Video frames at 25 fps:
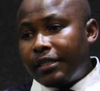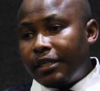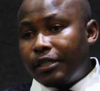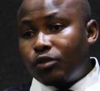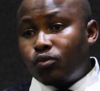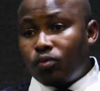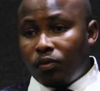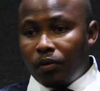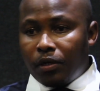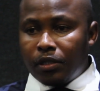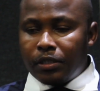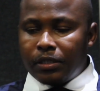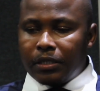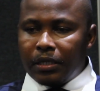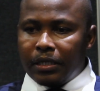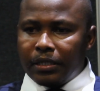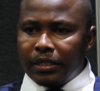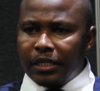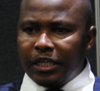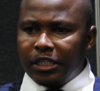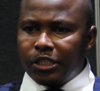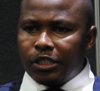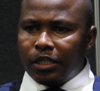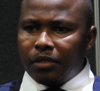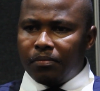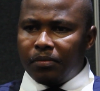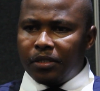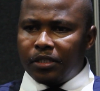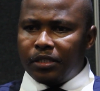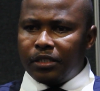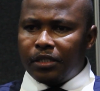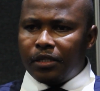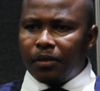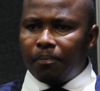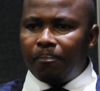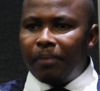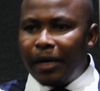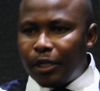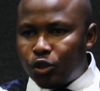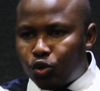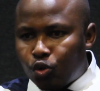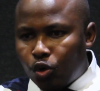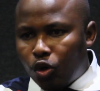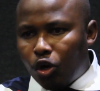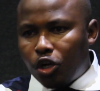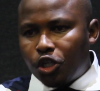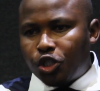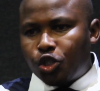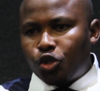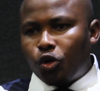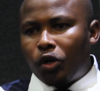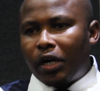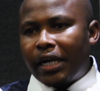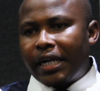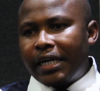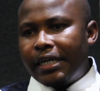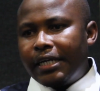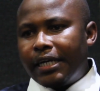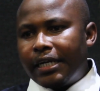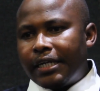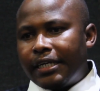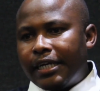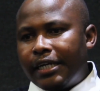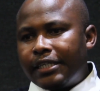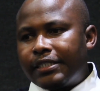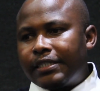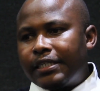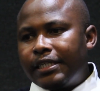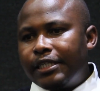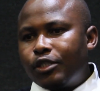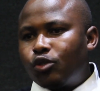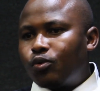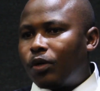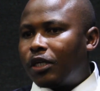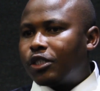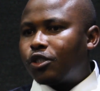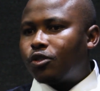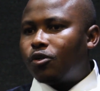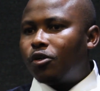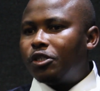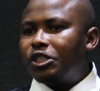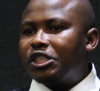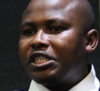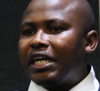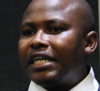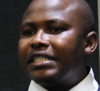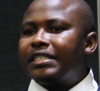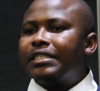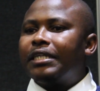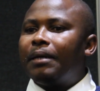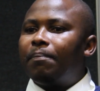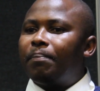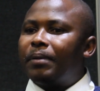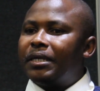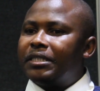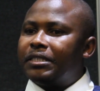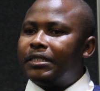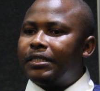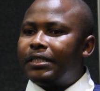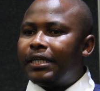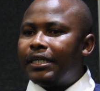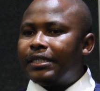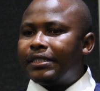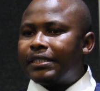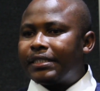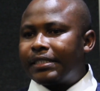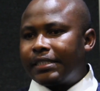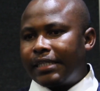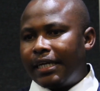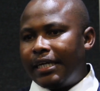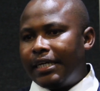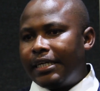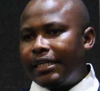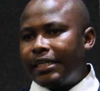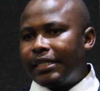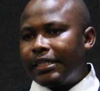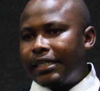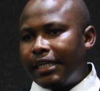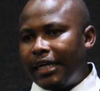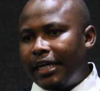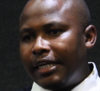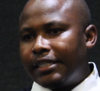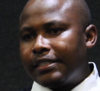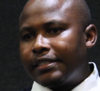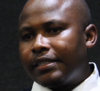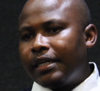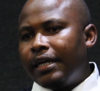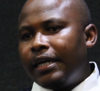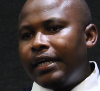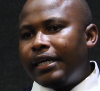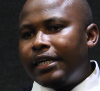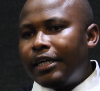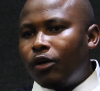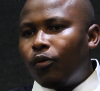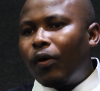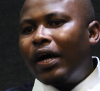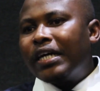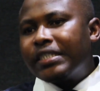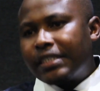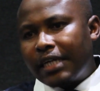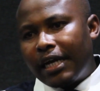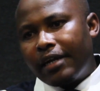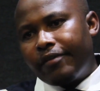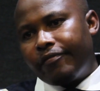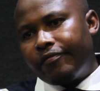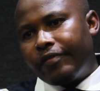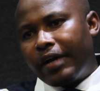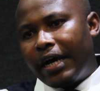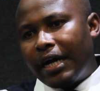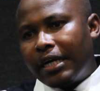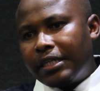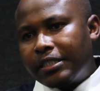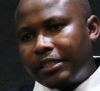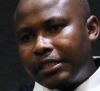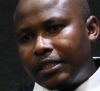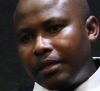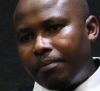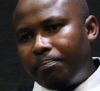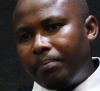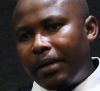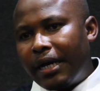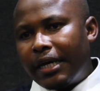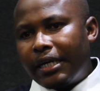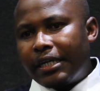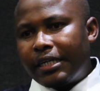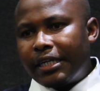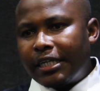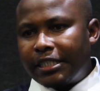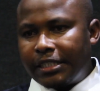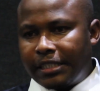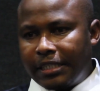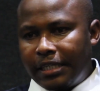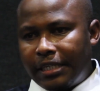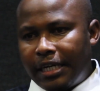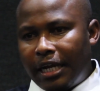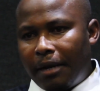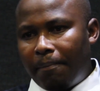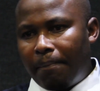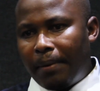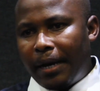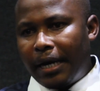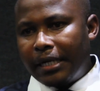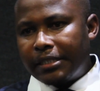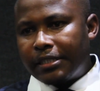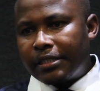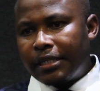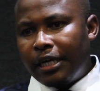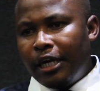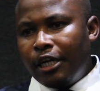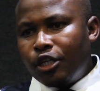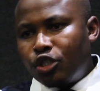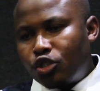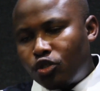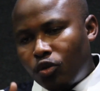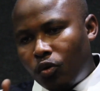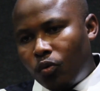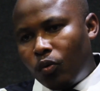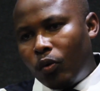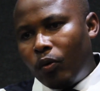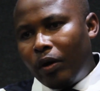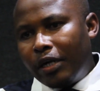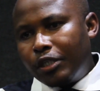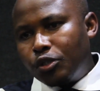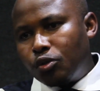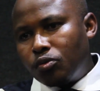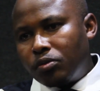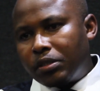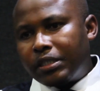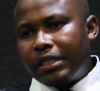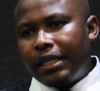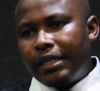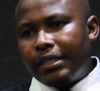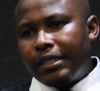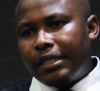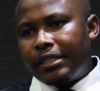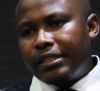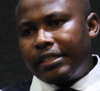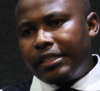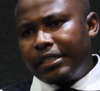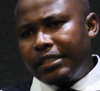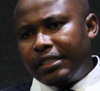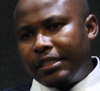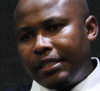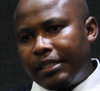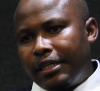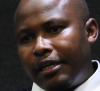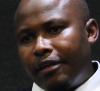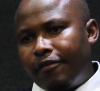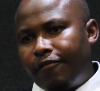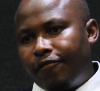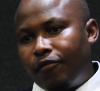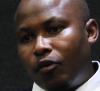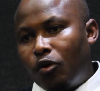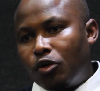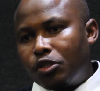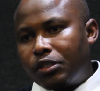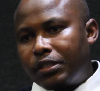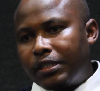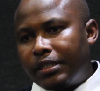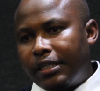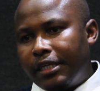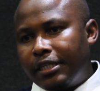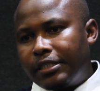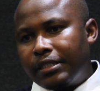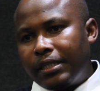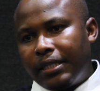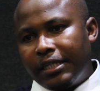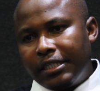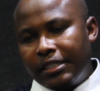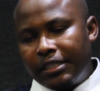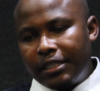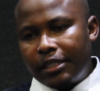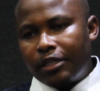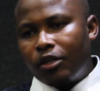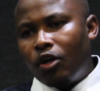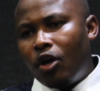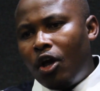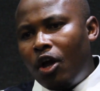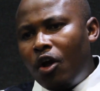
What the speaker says: that we want an urgent meeting, but we also clear that it was not just the president saying that, he was advised by an external part. So we want to tell that external force that, listen,